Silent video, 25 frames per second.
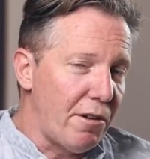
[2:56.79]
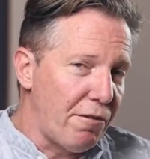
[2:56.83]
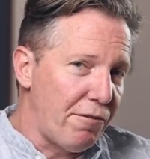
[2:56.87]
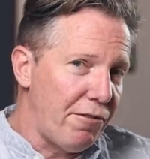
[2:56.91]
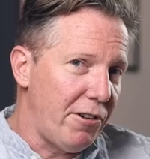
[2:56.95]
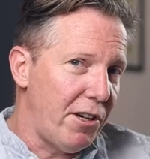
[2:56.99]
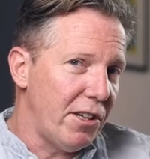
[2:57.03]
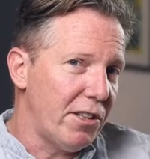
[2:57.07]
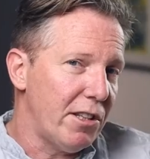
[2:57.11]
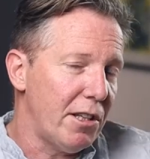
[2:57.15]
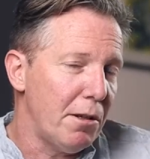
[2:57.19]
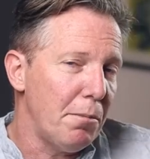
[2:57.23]
The
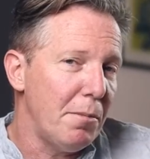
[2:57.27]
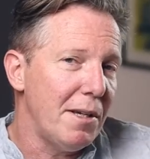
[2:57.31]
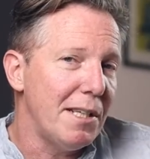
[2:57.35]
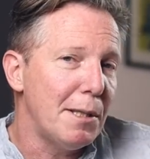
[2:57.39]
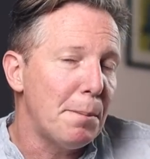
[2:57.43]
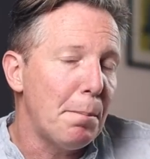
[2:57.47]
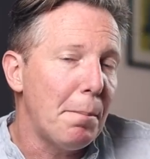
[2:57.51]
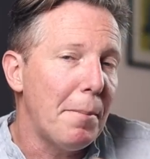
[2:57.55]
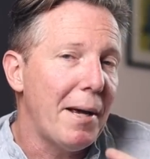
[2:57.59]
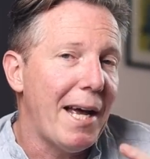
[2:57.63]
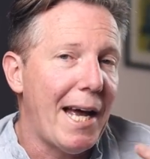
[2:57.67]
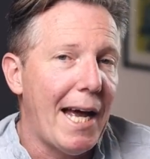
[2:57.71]
first of them
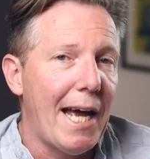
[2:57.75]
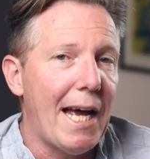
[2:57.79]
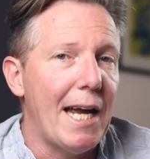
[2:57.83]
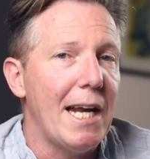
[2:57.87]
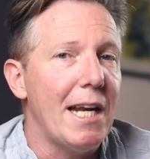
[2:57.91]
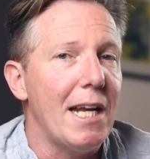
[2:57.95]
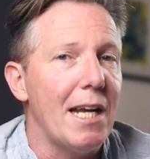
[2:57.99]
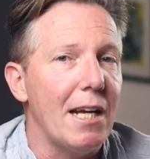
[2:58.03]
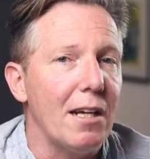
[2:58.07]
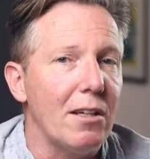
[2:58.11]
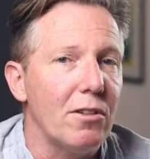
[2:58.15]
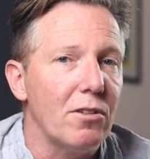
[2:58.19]
is
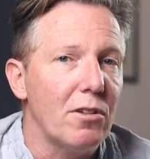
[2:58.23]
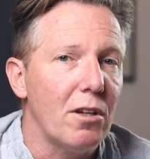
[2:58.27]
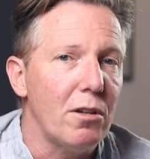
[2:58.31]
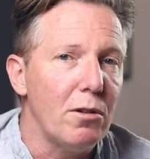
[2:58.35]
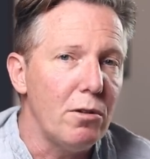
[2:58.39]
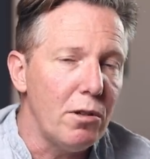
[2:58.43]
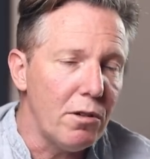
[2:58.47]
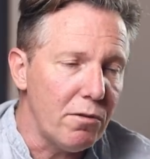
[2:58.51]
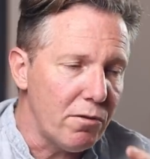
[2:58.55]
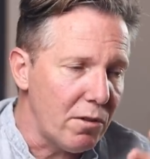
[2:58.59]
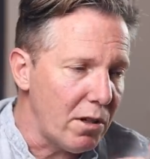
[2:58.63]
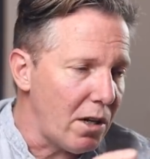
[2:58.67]
panning. So
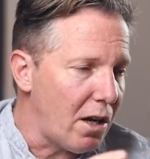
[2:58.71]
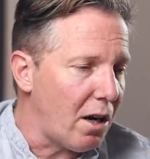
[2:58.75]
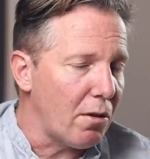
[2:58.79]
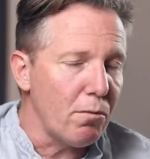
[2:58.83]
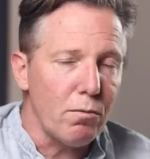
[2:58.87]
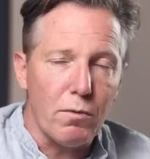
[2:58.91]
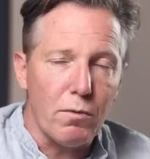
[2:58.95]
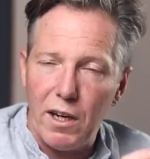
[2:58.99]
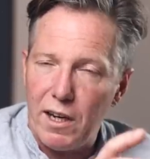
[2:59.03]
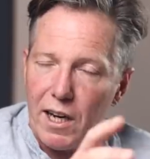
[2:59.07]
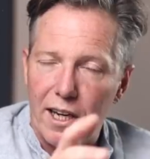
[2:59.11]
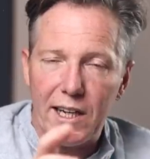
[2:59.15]
you,
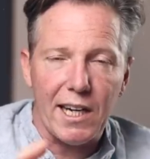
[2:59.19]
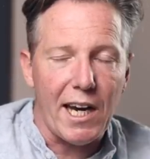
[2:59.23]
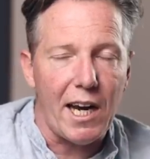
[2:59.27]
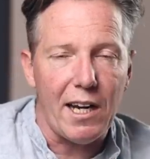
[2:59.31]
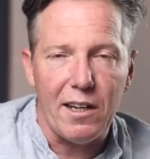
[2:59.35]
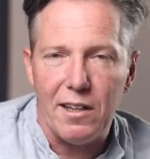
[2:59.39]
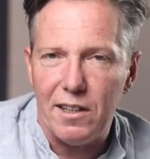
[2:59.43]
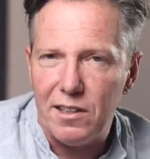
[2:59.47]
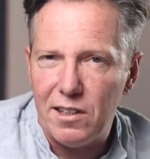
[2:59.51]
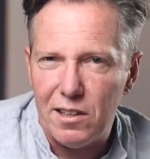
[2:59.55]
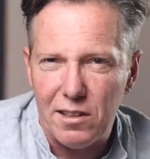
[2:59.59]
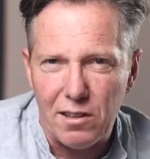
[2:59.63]

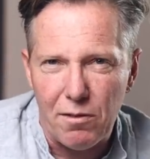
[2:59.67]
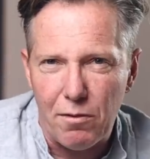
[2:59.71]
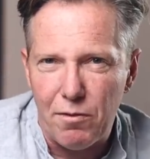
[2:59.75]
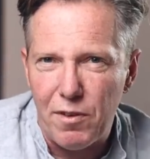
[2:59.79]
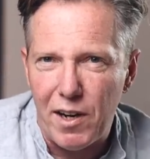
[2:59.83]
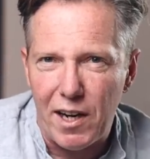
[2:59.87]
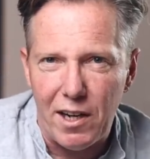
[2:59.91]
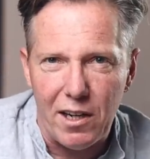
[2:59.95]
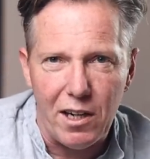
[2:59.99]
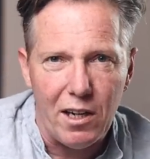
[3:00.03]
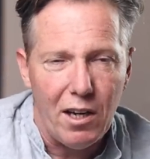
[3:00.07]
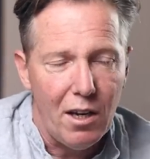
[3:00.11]
again, this is a
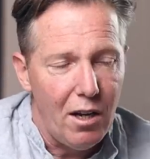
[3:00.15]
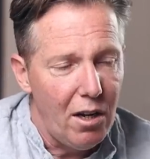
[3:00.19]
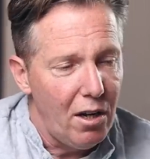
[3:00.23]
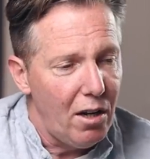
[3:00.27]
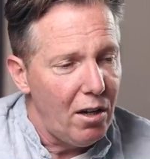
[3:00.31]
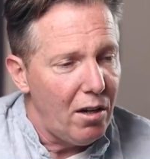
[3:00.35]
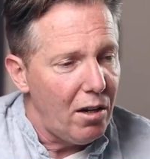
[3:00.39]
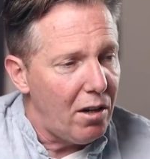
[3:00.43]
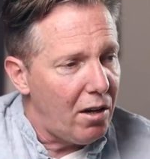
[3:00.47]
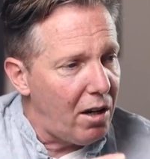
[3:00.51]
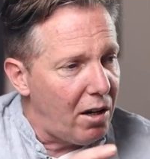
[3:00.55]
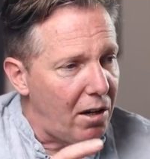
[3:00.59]
very,
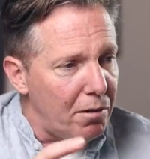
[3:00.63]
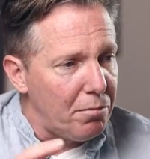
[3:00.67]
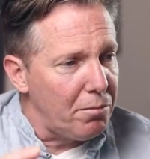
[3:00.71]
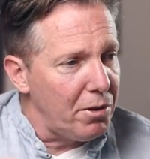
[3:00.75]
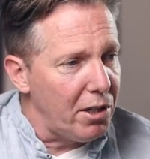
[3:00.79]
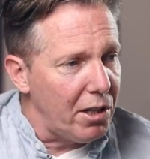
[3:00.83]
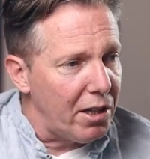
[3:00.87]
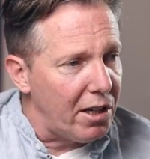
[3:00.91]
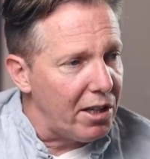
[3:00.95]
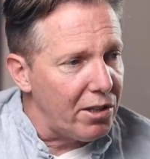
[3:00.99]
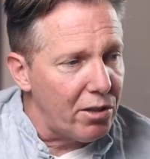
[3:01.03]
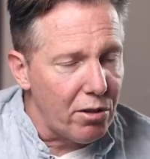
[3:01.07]
uh,
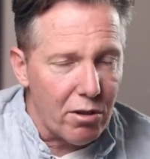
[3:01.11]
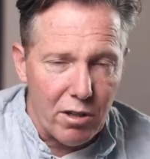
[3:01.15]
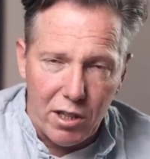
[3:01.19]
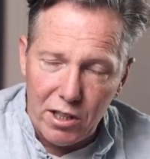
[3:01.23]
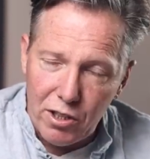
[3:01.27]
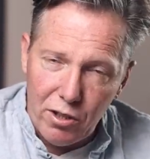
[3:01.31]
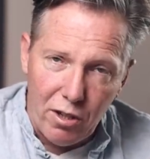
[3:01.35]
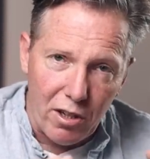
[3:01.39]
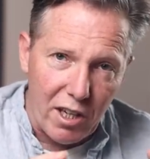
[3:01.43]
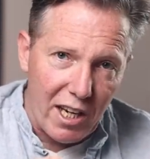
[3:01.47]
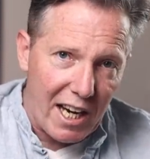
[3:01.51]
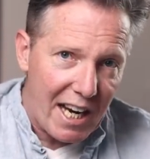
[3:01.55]
you know, it's not,
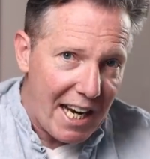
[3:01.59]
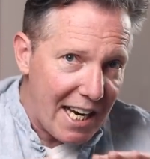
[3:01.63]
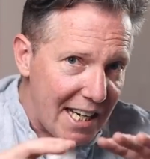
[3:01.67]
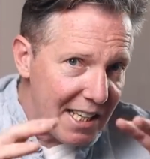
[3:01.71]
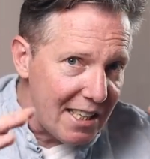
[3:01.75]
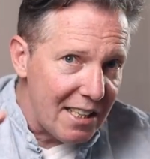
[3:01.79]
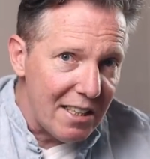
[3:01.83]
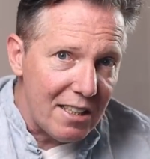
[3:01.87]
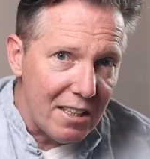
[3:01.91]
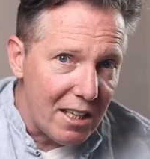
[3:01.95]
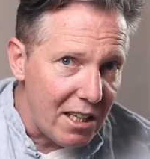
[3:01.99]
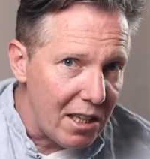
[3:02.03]
it's not a
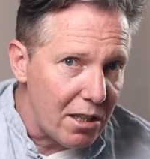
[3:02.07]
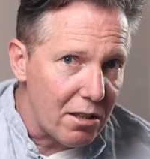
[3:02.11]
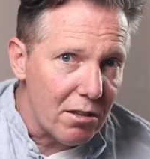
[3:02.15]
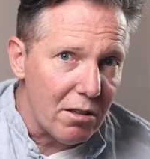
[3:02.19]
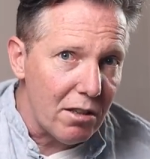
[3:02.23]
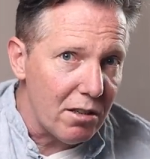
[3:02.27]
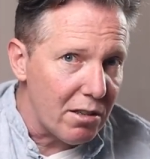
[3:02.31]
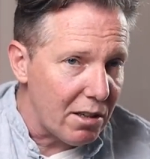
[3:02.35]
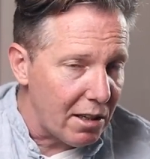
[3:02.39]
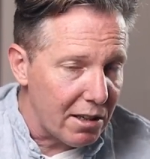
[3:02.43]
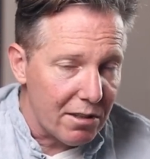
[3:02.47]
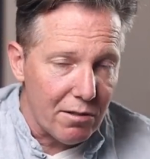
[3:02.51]
hidden
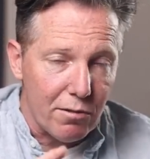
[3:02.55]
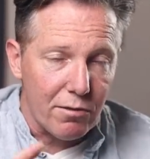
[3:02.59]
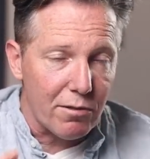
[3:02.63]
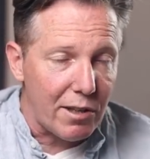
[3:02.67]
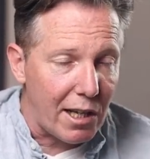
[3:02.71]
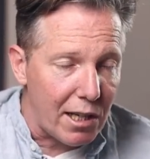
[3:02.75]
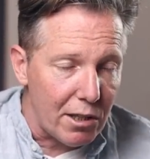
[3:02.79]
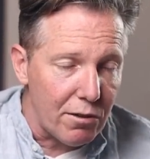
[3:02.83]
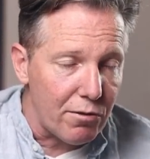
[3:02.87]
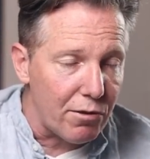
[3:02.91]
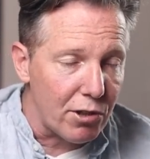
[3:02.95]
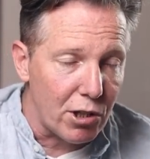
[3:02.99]
secret, that's,
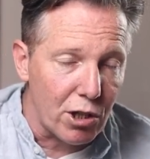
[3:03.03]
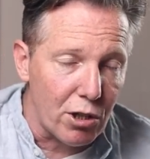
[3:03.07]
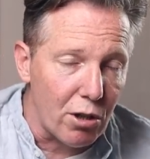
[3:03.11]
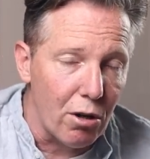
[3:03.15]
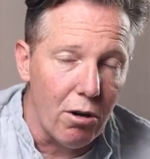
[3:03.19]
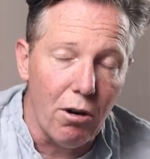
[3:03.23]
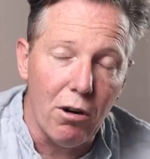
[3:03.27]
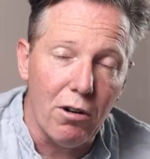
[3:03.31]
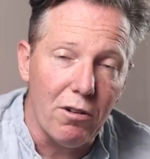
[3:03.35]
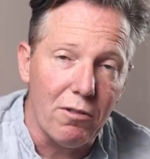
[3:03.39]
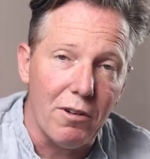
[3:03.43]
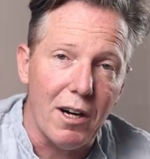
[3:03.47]
that's for
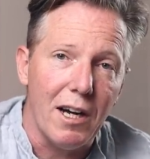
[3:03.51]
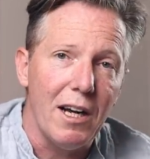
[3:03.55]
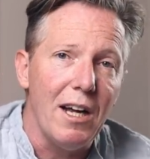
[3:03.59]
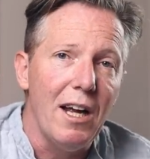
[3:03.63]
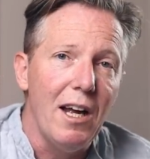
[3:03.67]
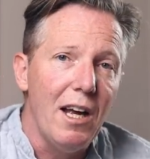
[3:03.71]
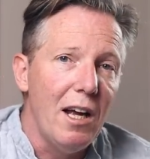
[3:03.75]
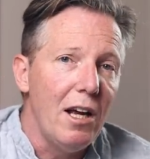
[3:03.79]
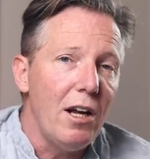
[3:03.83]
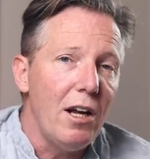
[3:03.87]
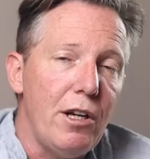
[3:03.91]
sure, right?